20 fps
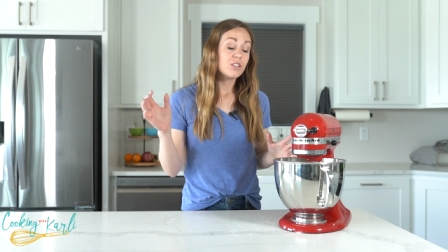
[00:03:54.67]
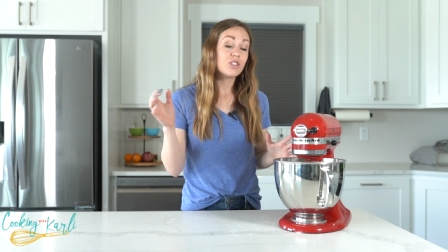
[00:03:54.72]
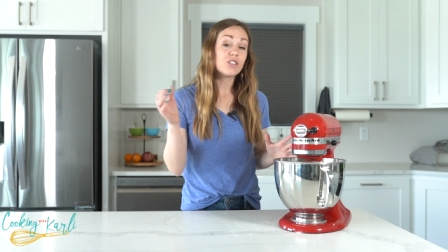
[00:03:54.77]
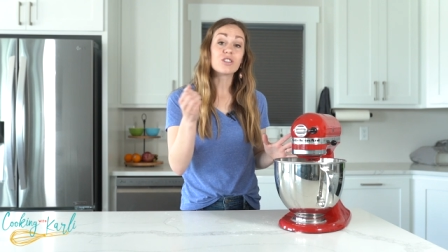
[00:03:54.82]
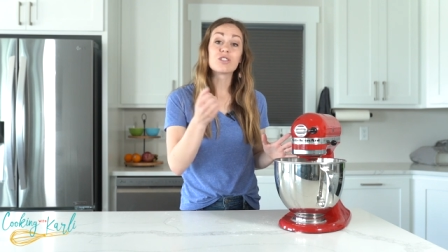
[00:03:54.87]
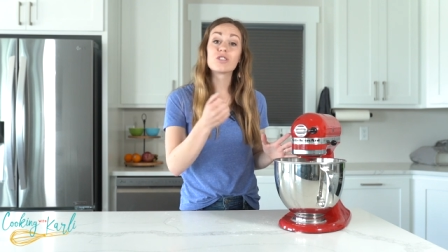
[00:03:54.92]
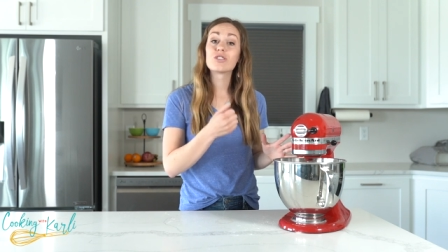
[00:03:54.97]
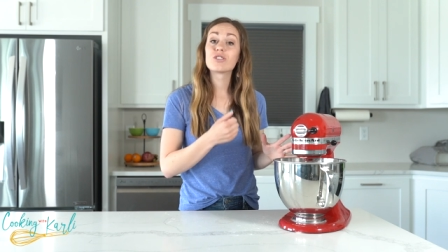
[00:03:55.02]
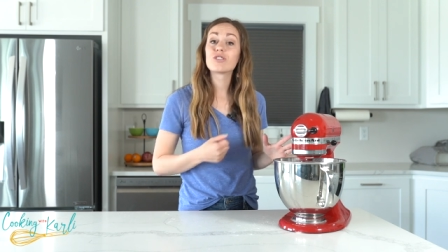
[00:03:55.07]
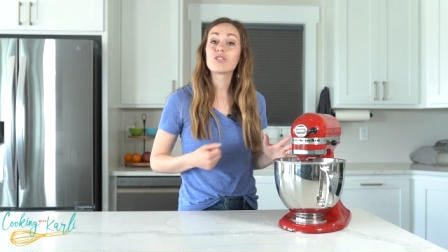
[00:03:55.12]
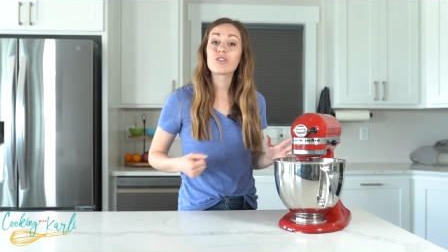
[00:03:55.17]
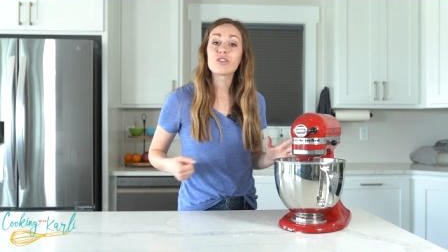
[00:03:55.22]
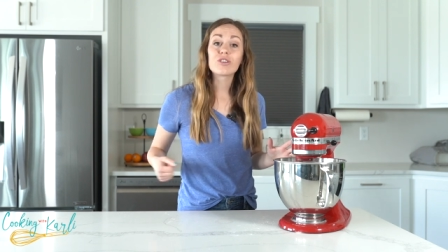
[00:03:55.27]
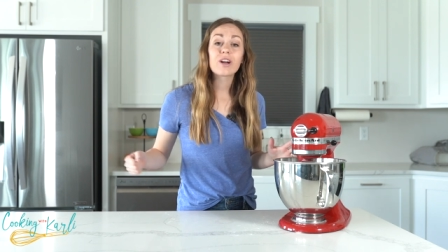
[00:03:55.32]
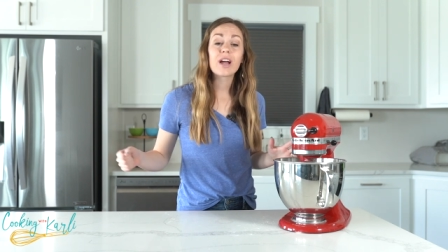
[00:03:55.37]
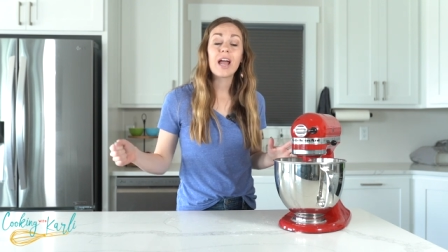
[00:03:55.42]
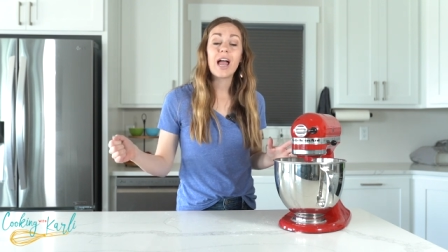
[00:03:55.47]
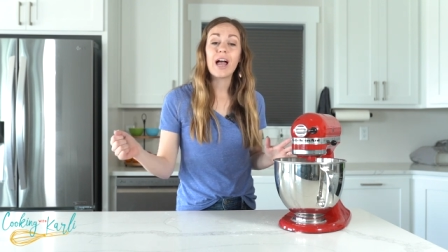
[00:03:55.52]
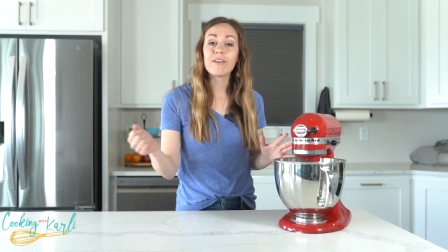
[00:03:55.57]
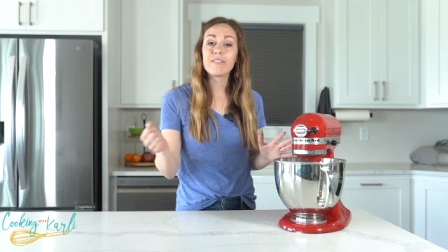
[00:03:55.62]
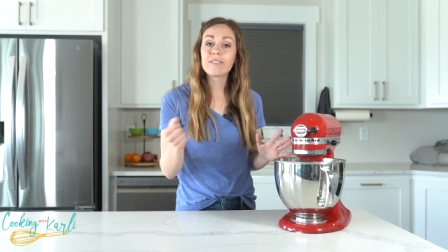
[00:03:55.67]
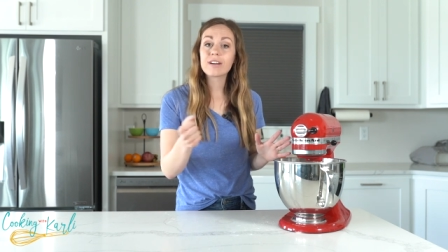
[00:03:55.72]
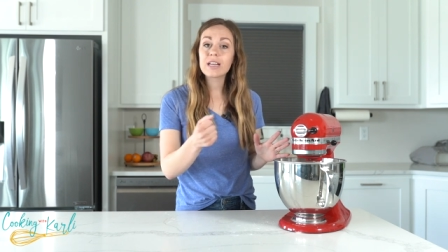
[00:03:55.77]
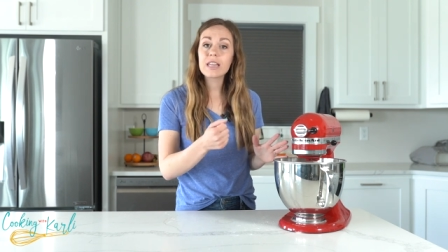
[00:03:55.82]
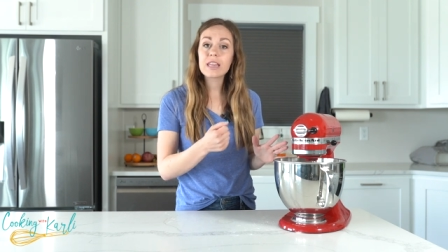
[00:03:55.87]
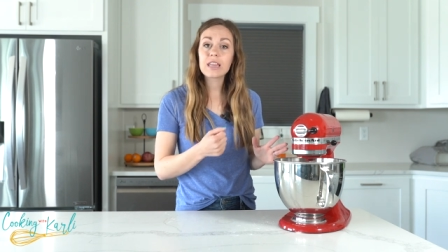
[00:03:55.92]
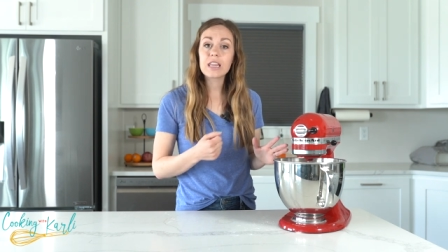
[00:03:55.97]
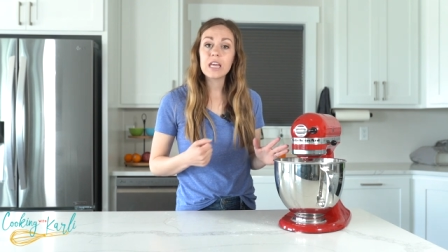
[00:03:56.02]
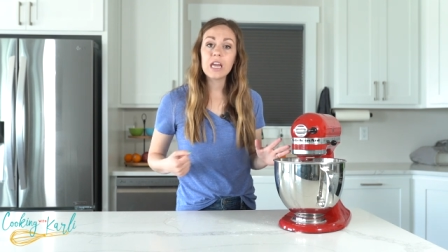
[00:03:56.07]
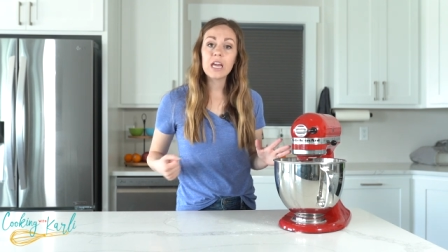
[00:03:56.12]
Just stir
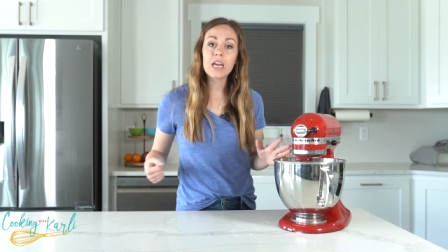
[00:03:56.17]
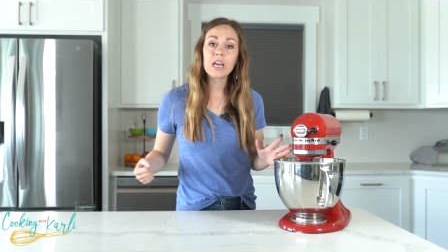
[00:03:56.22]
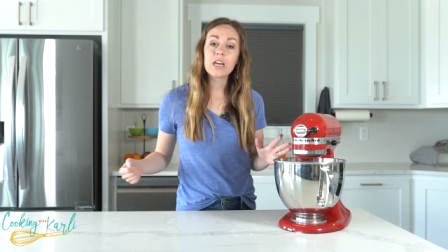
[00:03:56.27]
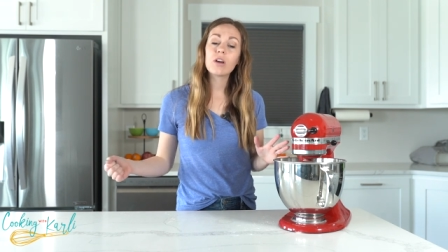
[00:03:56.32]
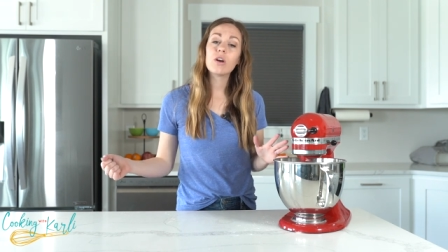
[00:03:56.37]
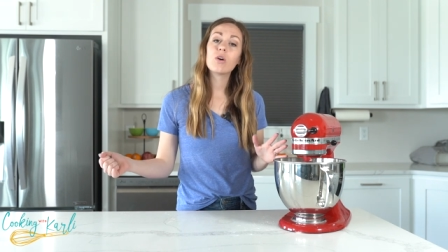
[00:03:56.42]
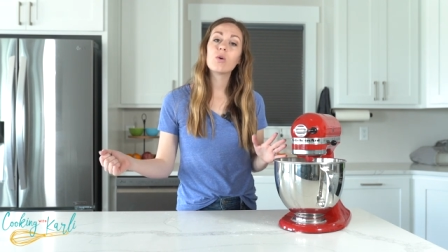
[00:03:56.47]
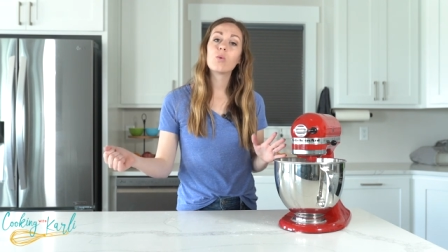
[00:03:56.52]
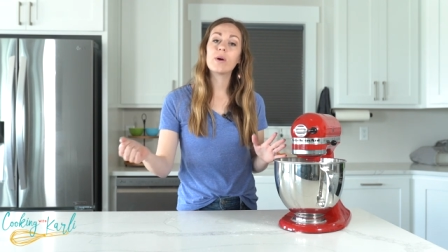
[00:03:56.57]
everything